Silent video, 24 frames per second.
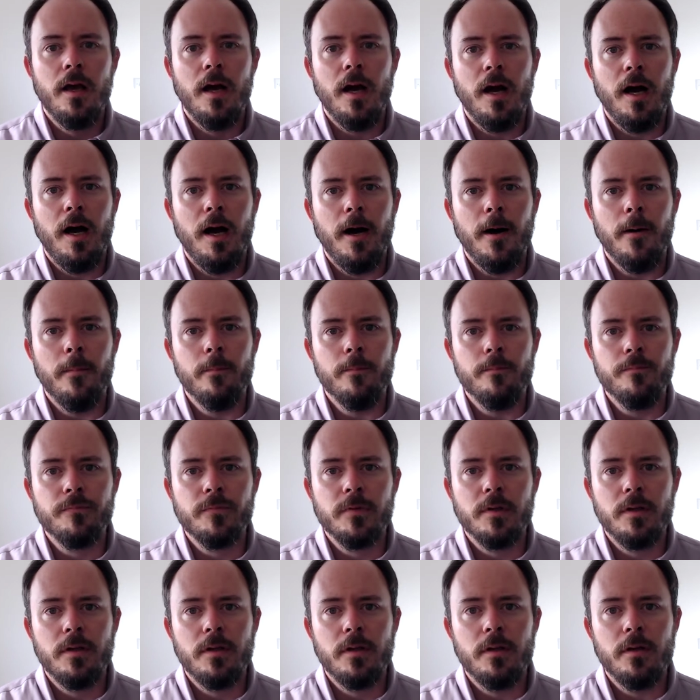or
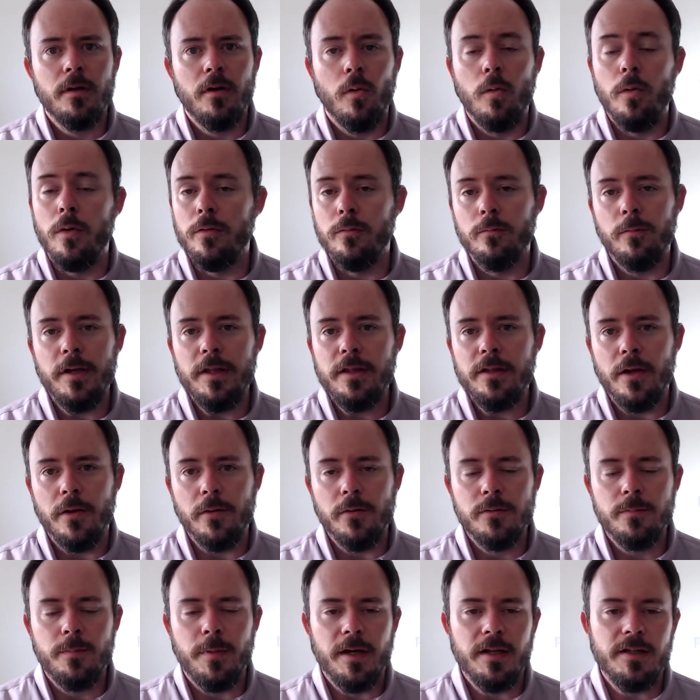on
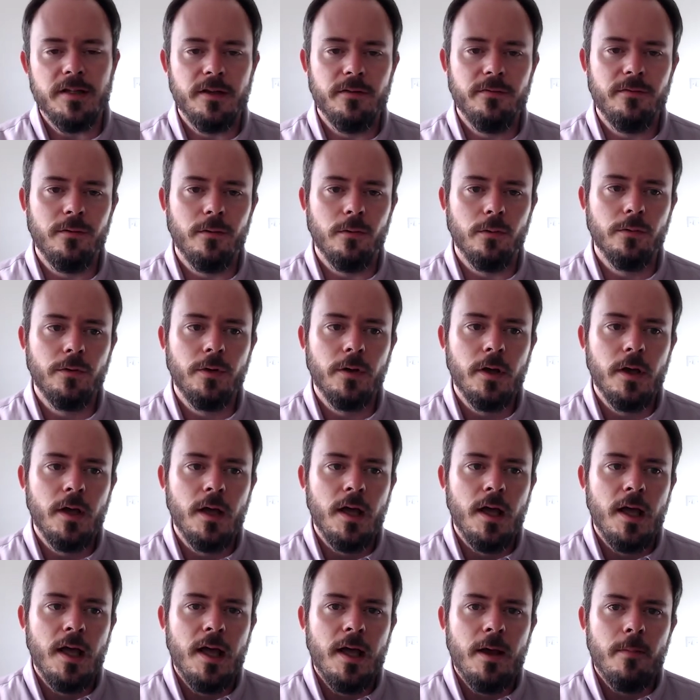Windows by default,
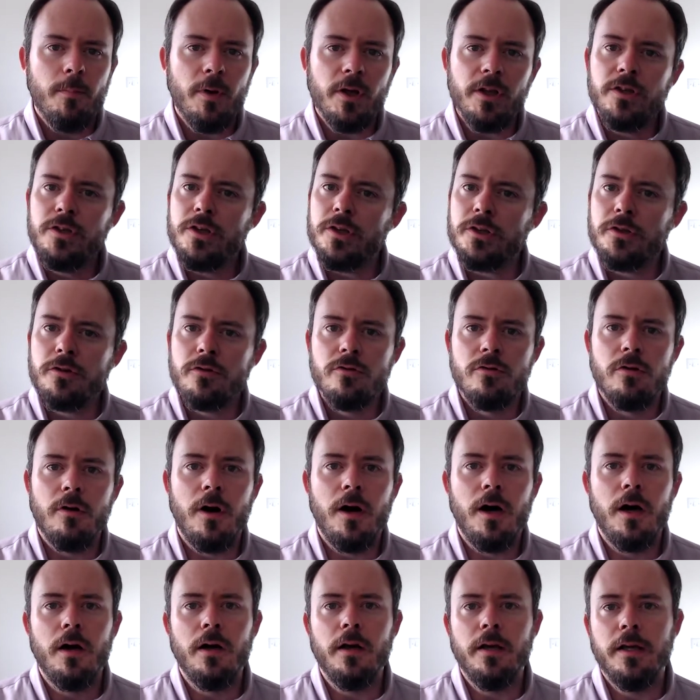but just
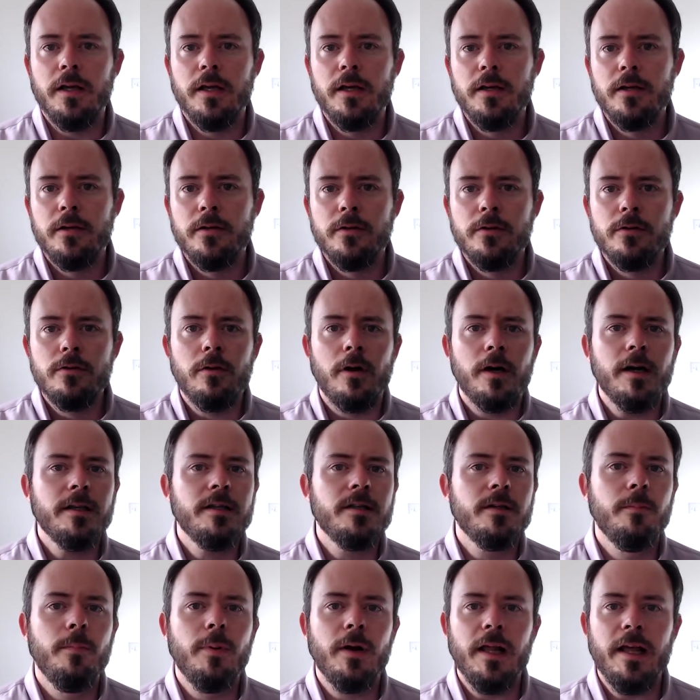try
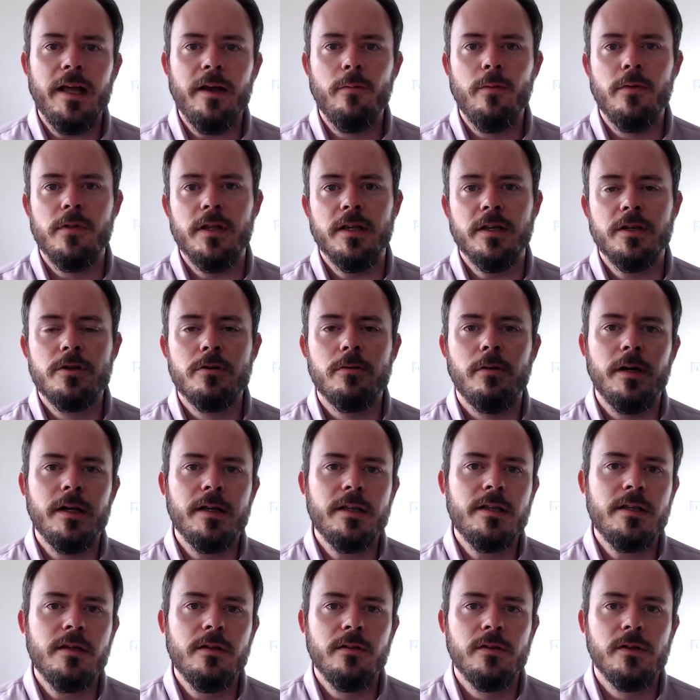to play with it, try
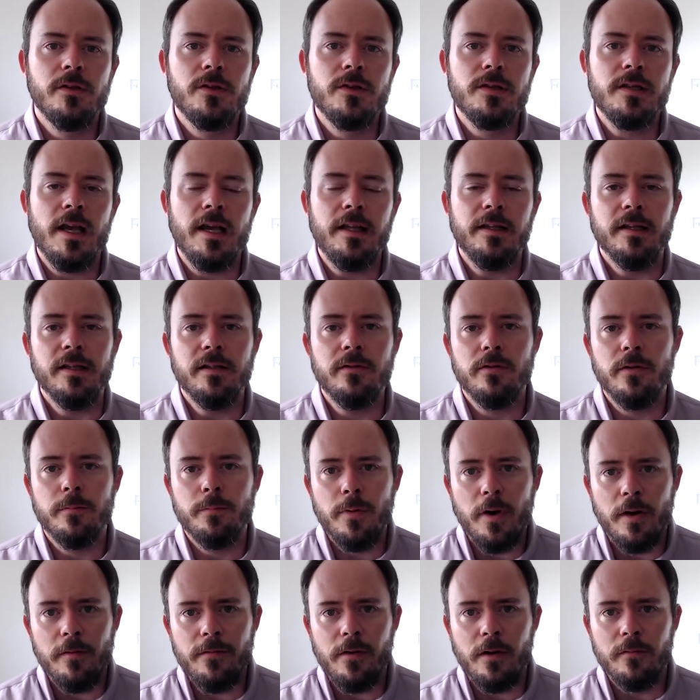to understand it. The
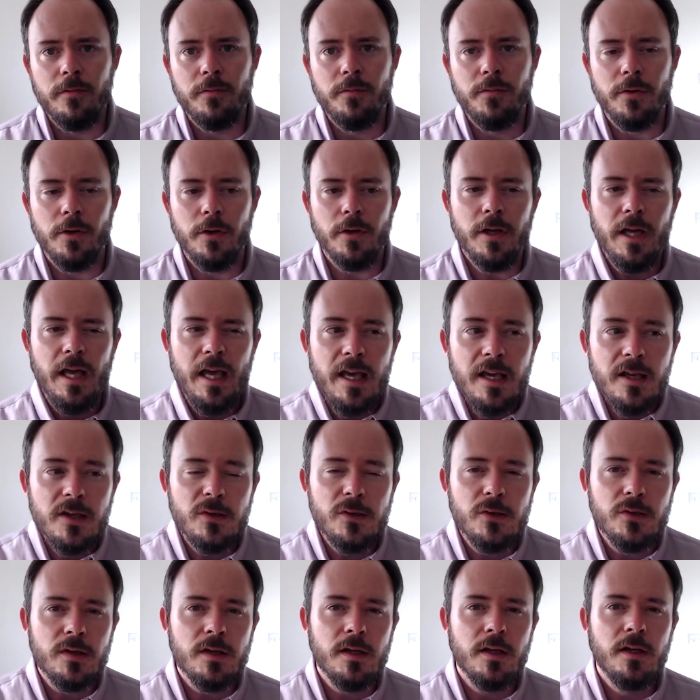buffer overflow
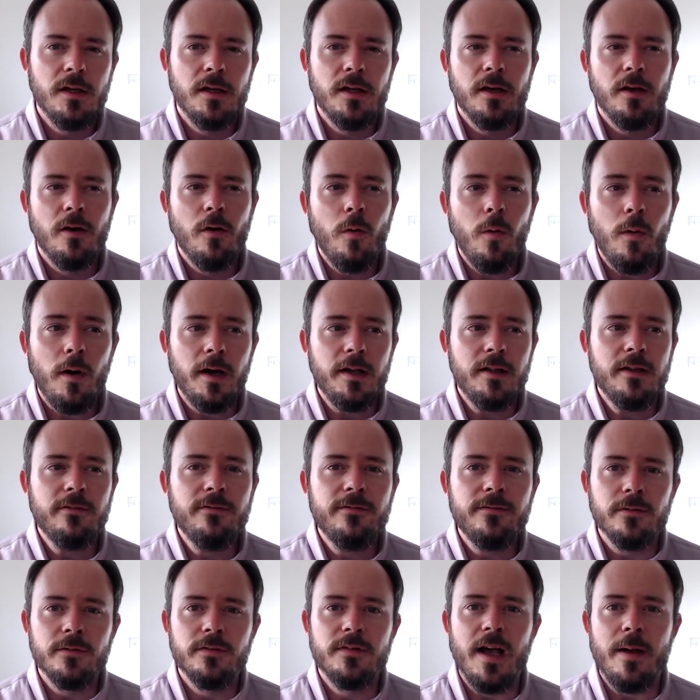is quite a
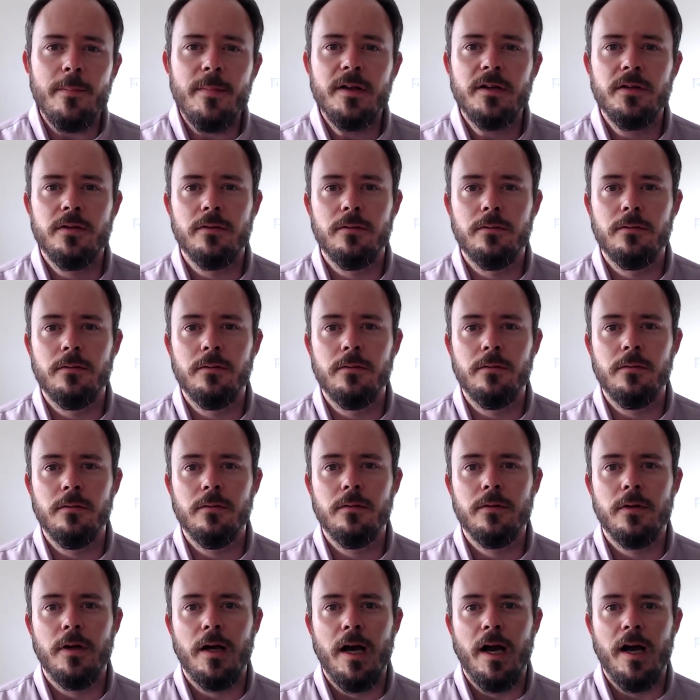fundamental
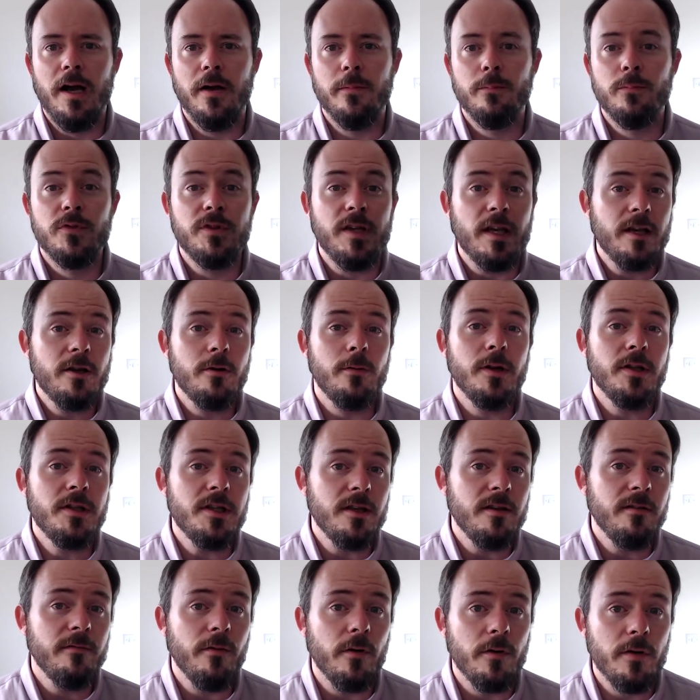
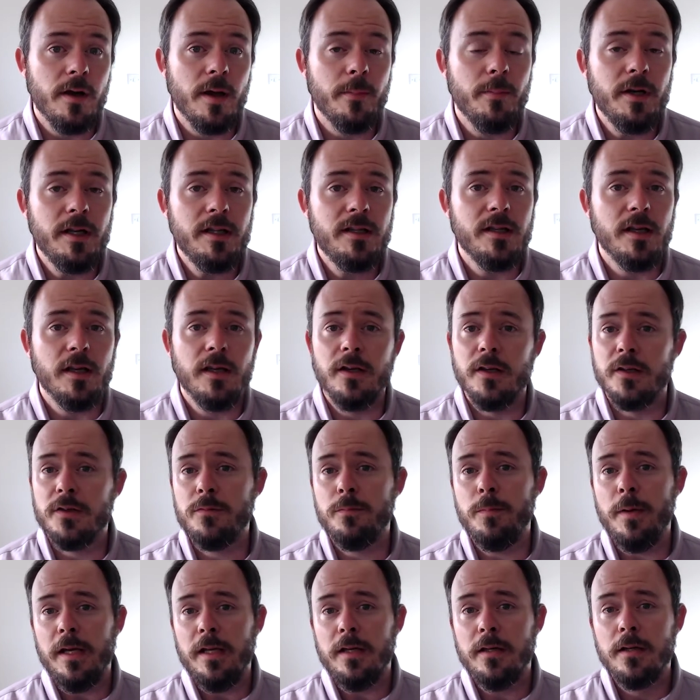security vulnerability. It's
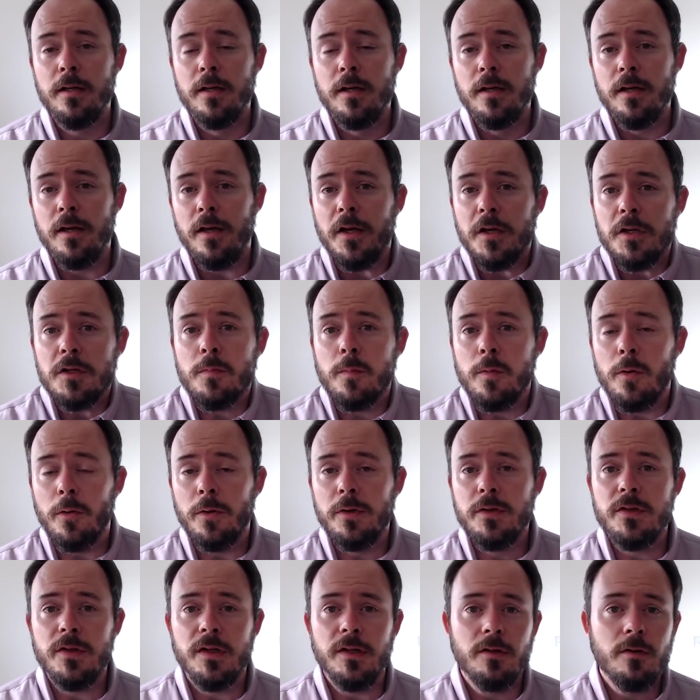been
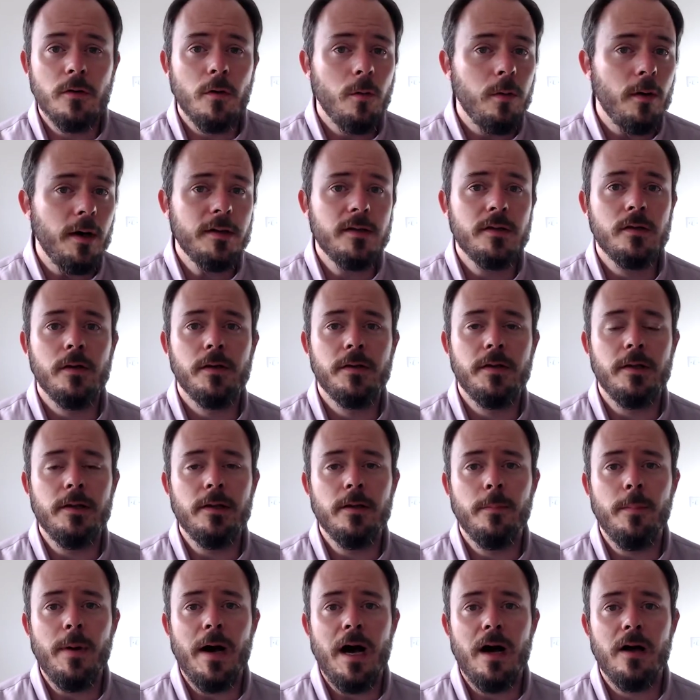exploited quite a lot in
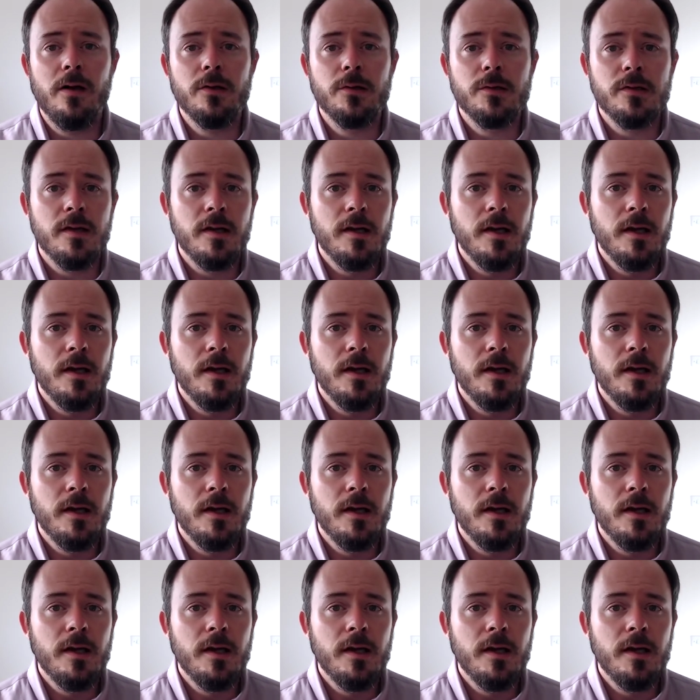the past,